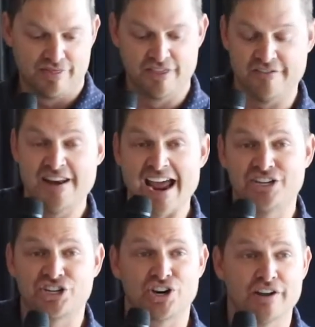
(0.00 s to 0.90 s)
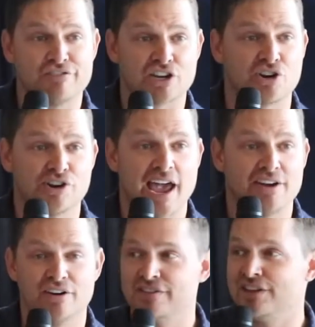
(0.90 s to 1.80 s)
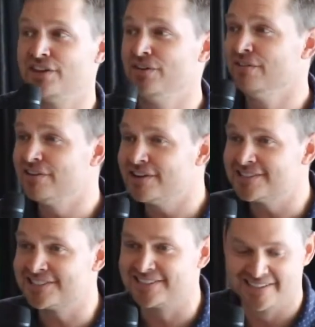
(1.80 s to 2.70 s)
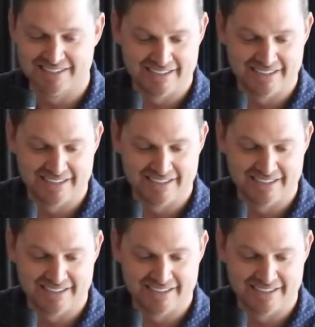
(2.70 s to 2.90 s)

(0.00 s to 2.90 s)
The nature of the creator of the universe